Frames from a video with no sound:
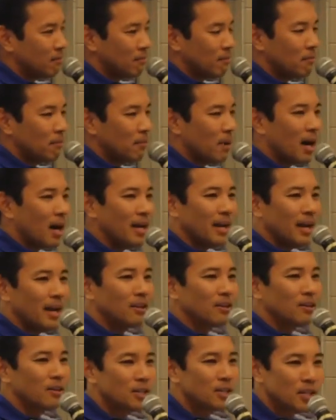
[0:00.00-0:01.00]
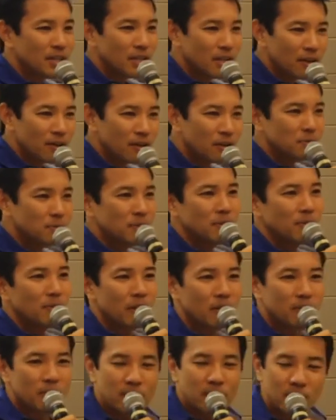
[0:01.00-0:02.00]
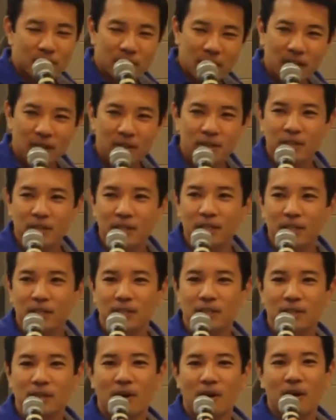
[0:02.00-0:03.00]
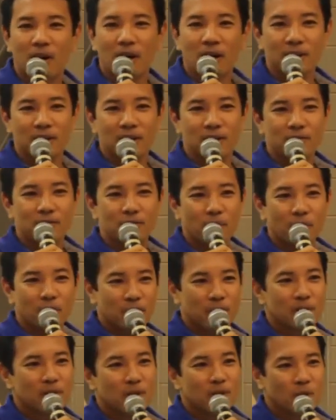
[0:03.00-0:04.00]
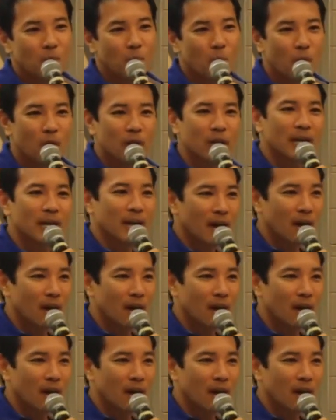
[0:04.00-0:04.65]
my energy, other people's energies are devoted to working